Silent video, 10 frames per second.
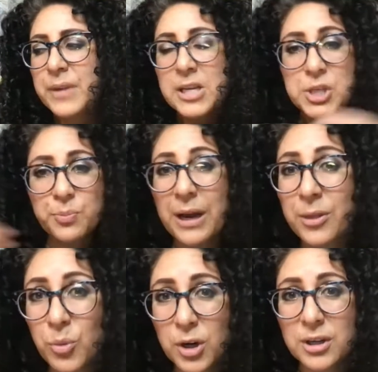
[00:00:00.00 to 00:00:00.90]
Spread
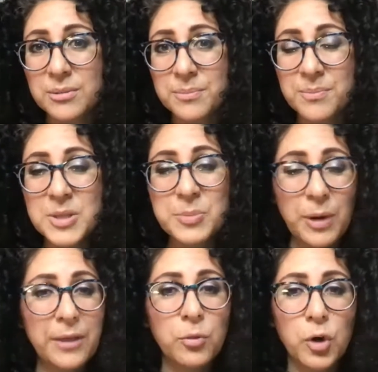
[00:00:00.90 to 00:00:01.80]
the word.
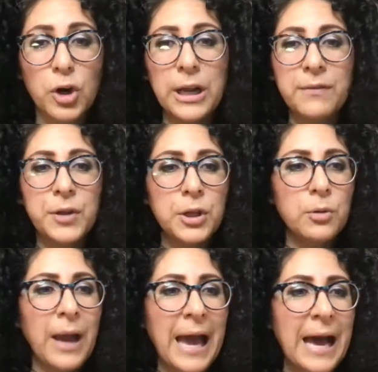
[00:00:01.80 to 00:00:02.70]
Spread the word. If
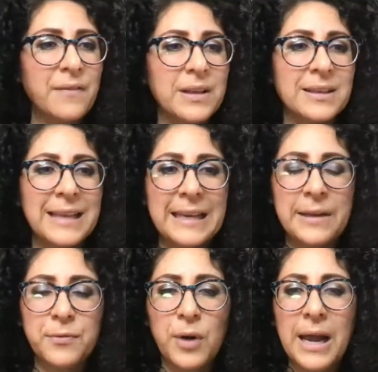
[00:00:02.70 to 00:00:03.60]
you have
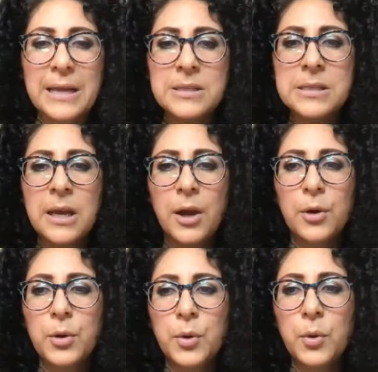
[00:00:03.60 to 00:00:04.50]
lady friends
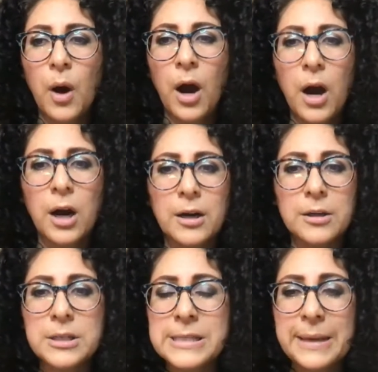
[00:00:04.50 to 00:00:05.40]
who
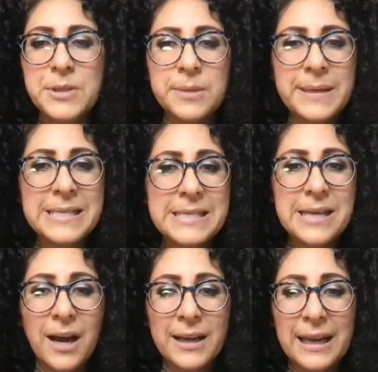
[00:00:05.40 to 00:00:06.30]
seem to be
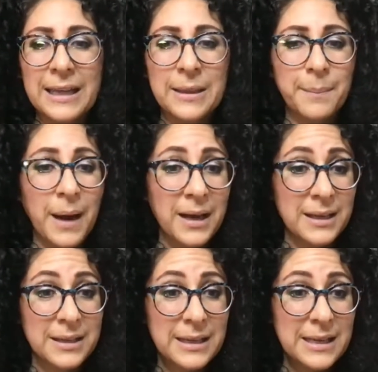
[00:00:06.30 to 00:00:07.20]
stuck in the
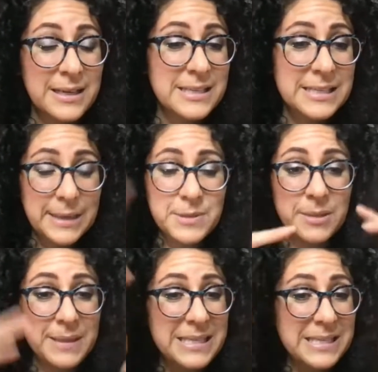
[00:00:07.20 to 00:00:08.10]
muck, seem to
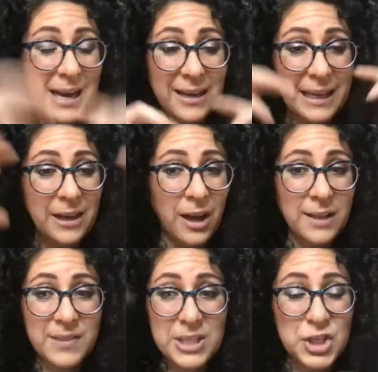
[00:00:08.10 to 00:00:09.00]
be stuck in all
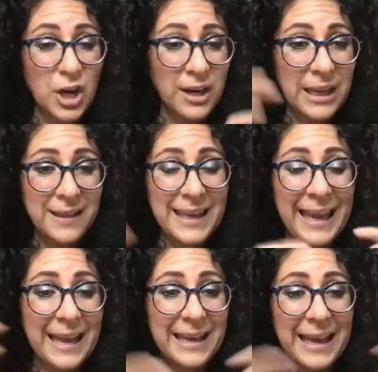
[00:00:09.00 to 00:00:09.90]
of the junk and they
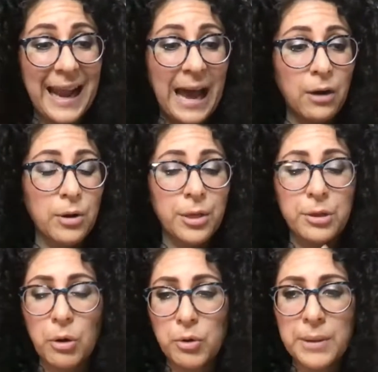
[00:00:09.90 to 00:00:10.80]
can't get out,
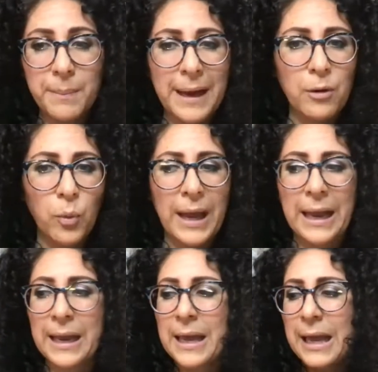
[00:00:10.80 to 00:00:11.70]
throw them my
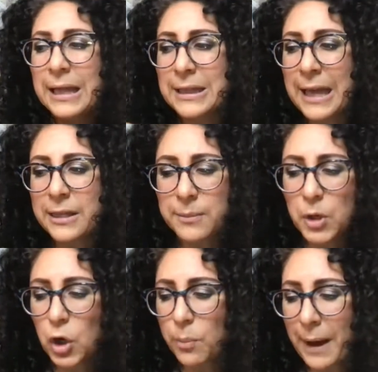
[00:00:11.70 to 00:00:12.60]
way. Let them
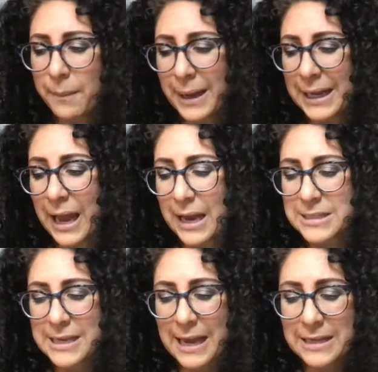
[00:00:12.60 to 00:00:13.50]
know about my
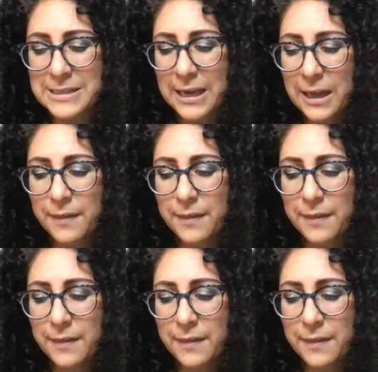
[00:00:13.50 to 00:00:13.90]
content.